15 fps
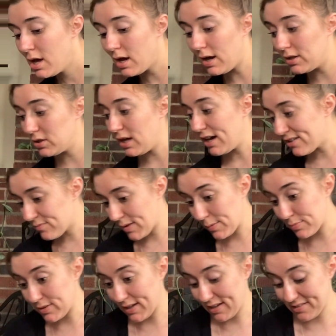a lot of my
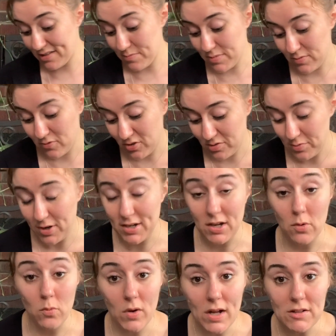plants have been
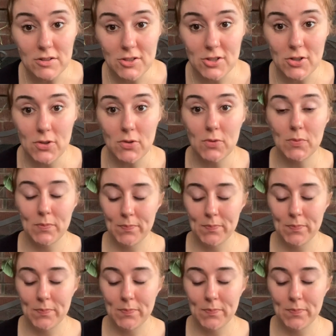responding well to.